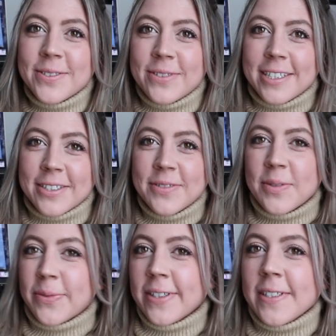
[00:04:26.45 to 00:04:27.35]
sweater
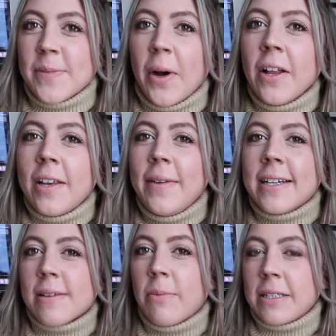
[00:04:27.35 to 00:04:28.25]
from Princess Polly
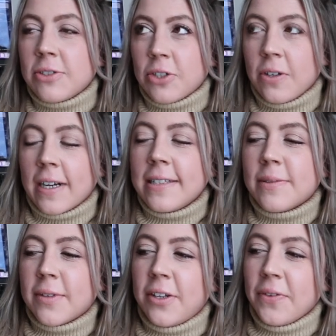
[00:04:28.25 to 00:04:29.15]
because I'm about to show you guys
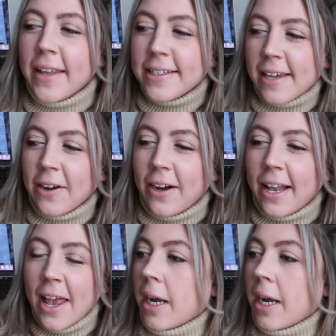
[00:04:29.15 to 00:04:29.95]
some of the new things I got.